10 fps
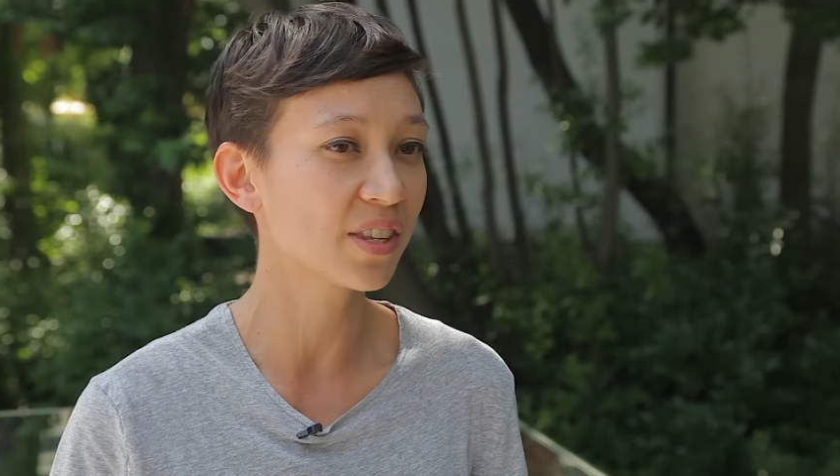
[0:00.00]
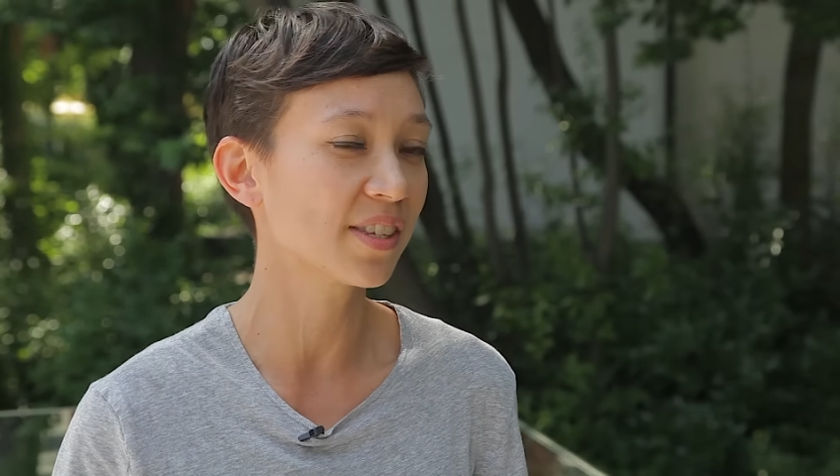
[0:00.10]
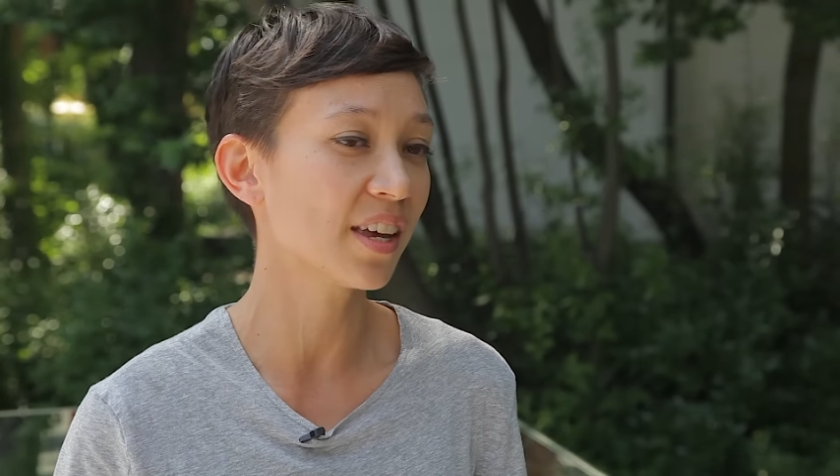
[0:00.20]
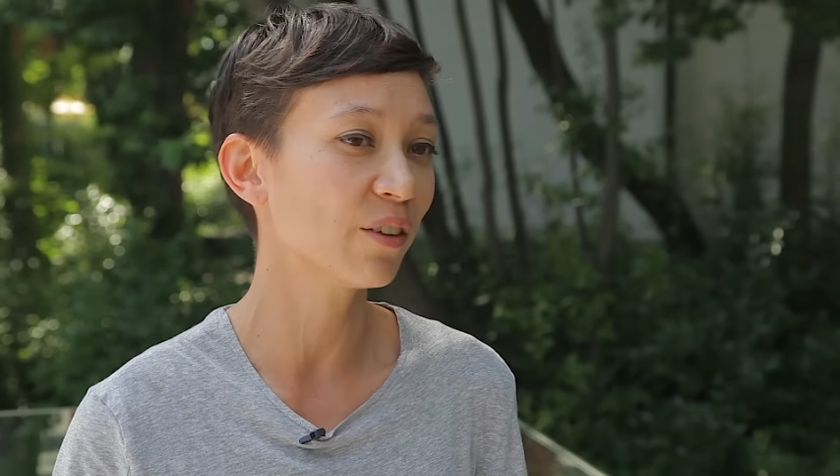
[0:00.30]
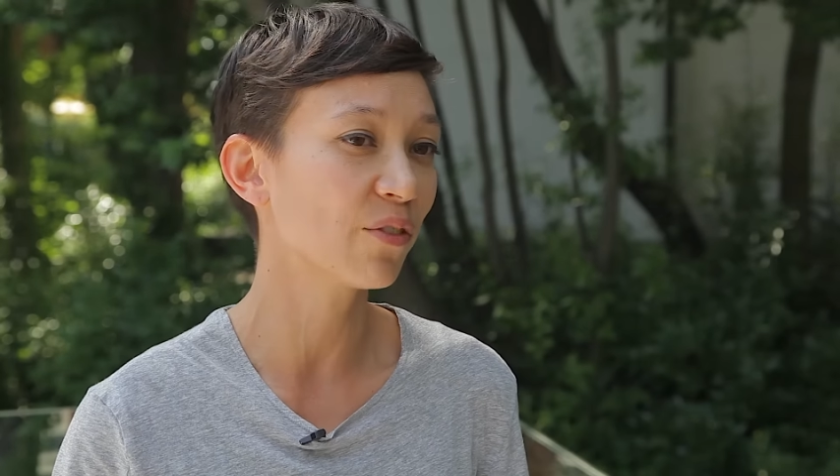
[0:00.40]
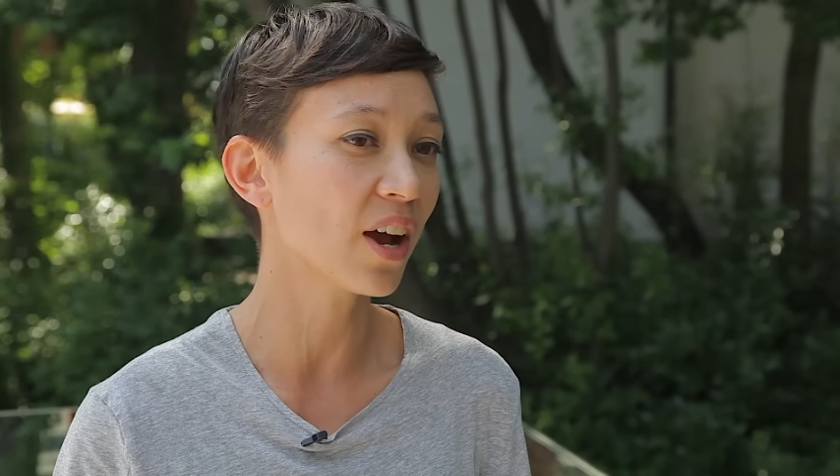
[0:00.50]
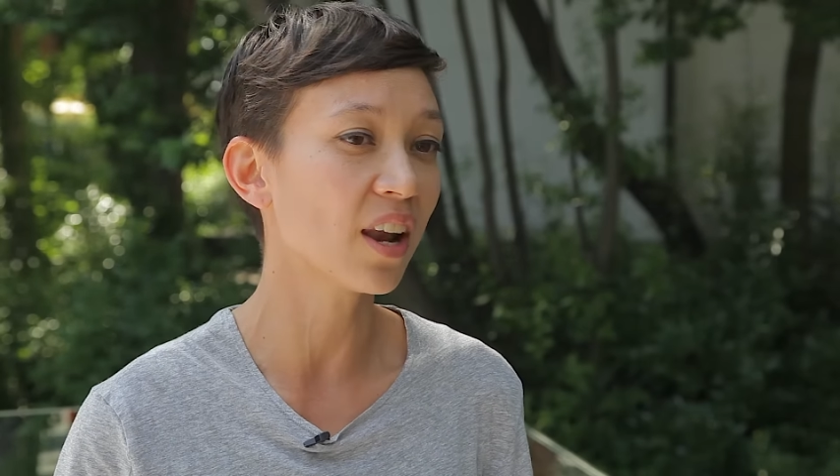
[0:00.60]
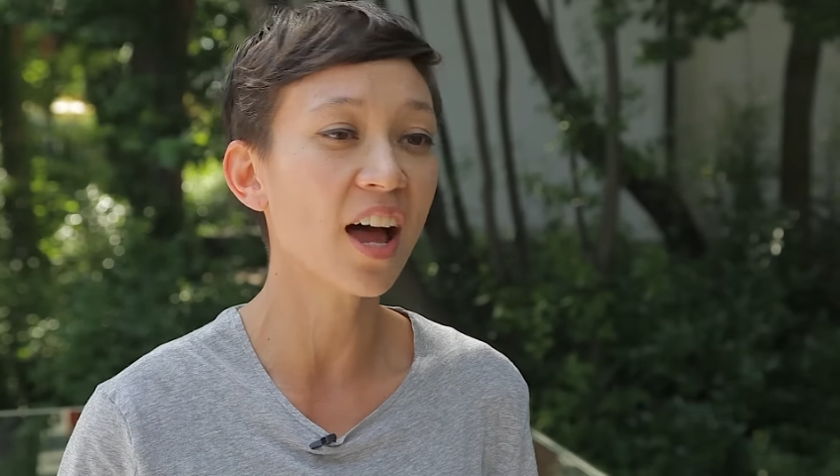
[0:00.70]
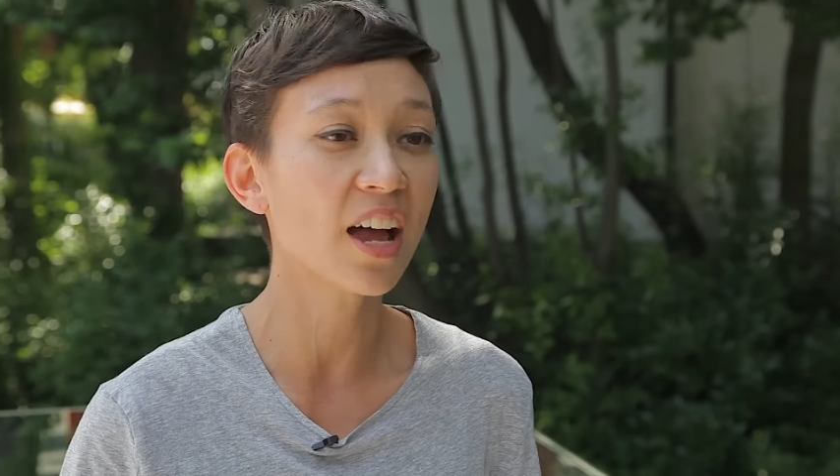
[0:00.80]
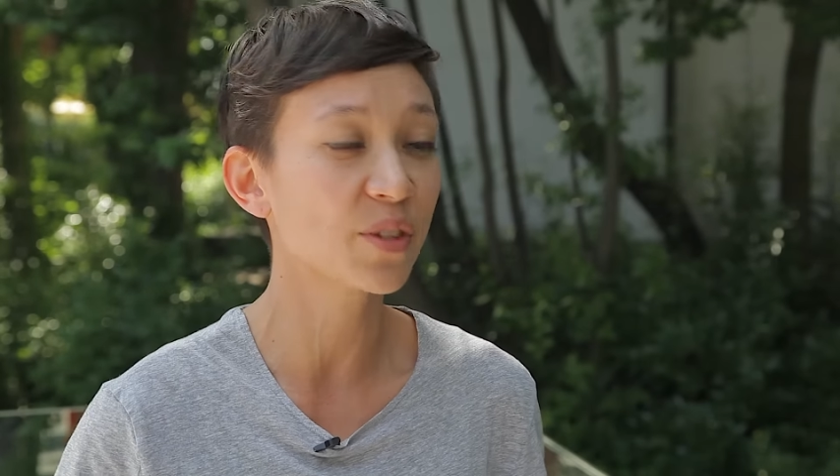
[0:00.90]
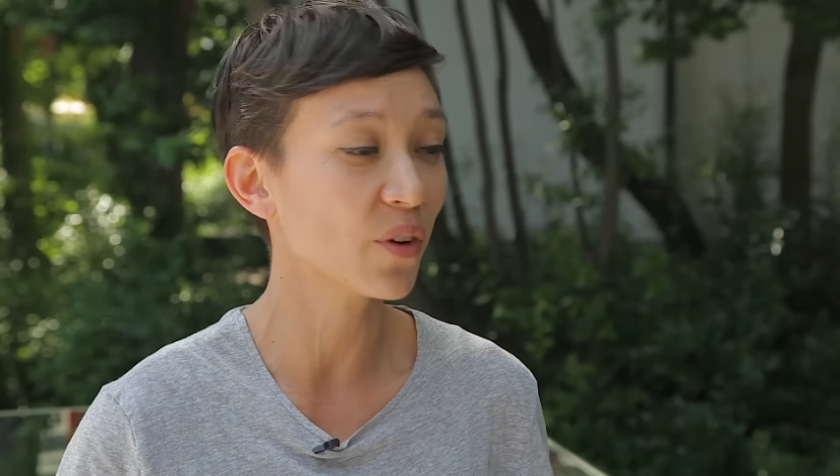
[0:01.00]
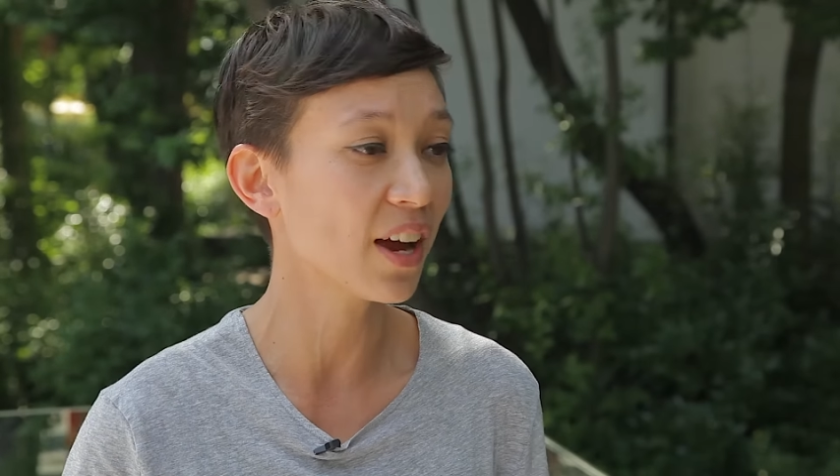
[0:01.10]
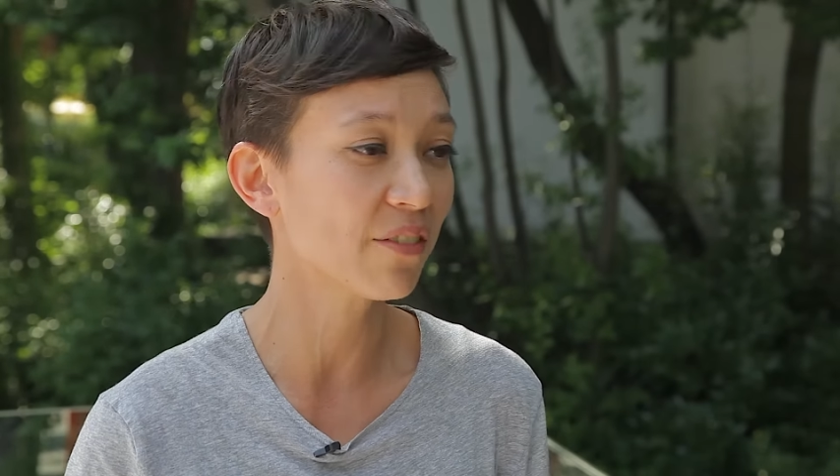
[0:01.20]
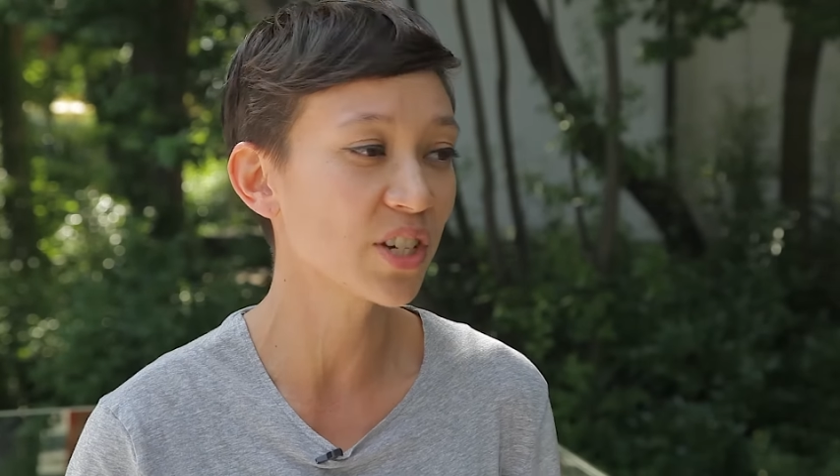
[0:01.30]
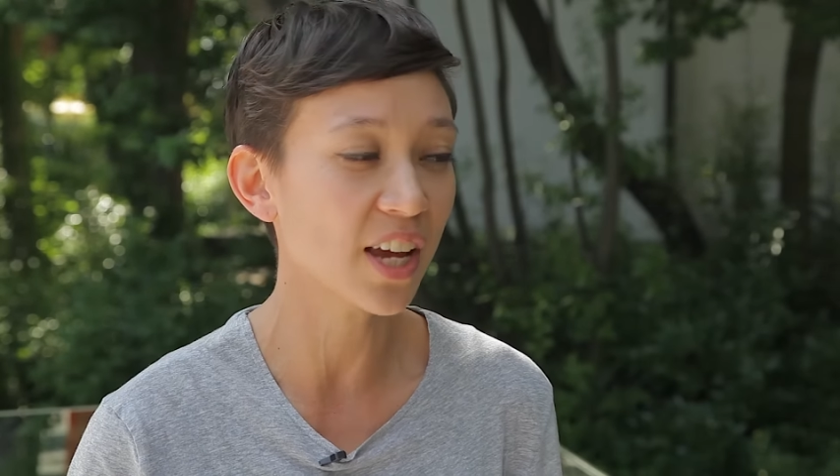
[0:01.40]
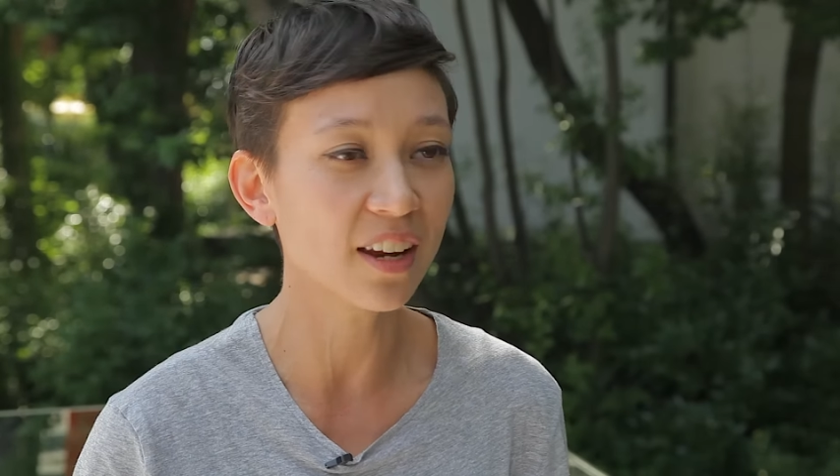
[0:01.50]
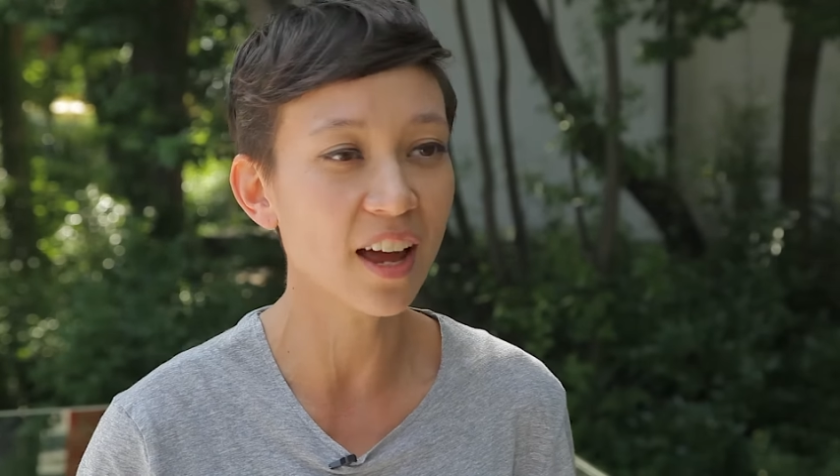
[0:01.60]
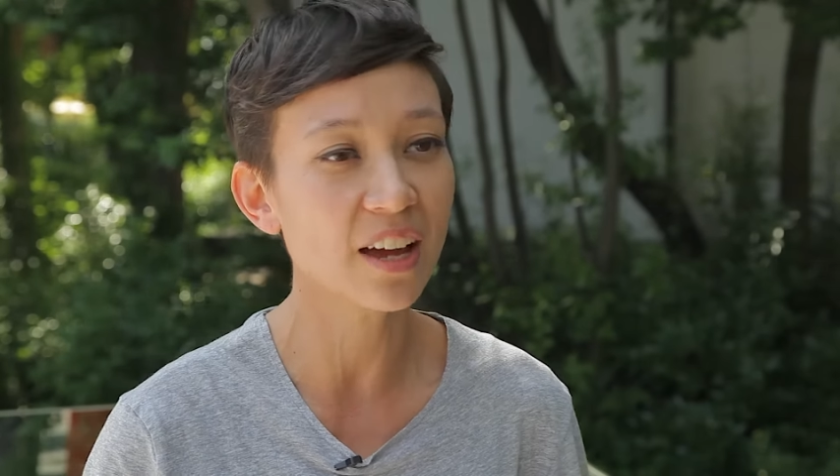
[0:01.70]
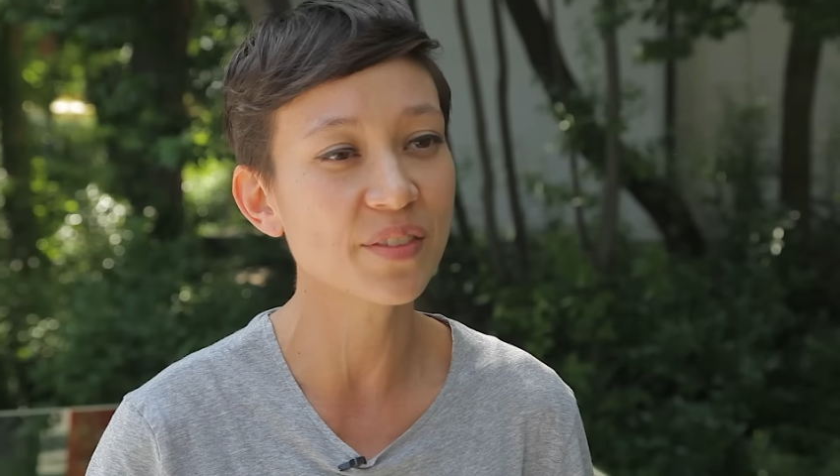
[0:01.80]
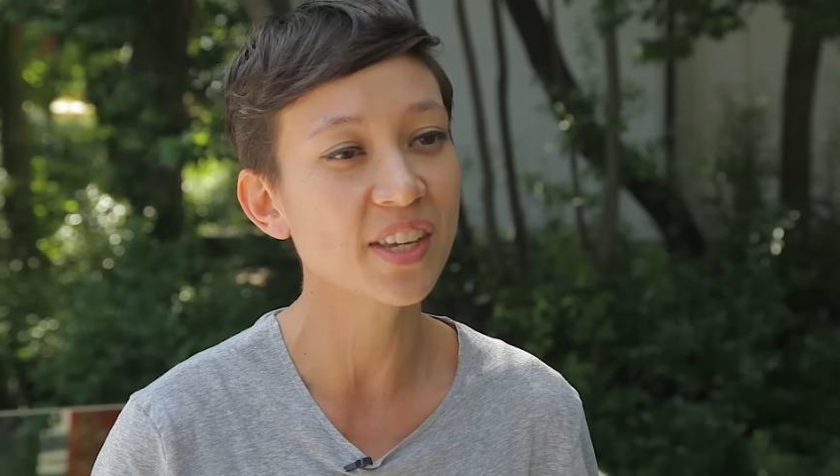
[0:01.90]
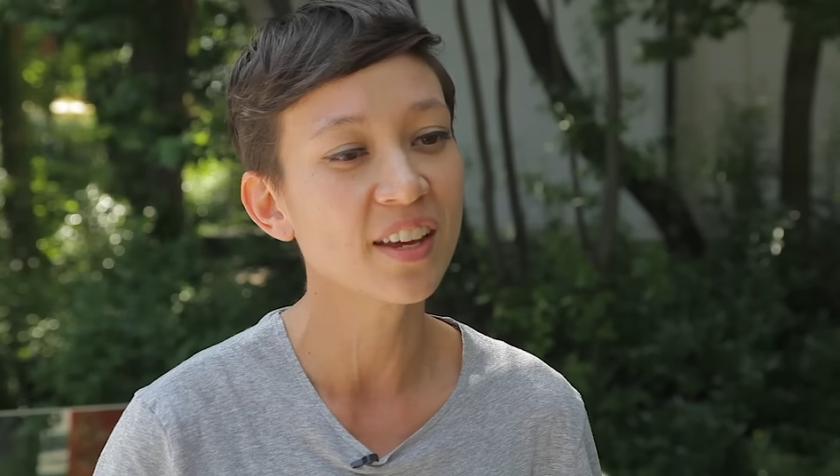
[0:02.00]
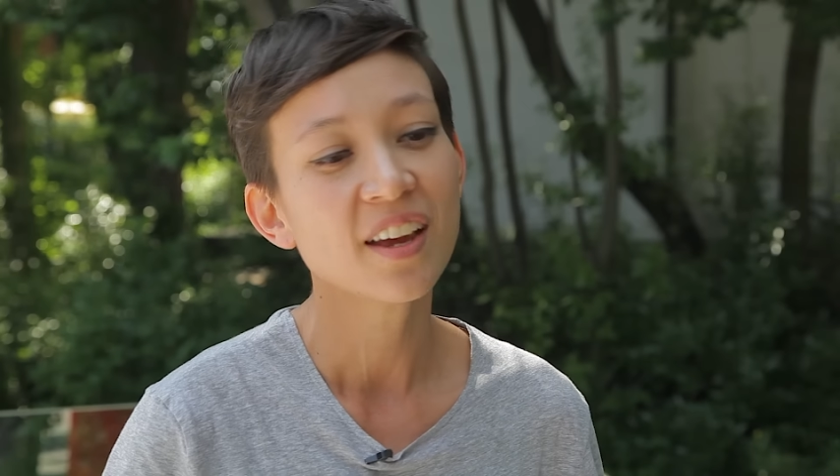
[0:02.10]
the setting for our lives, for our everyday lives,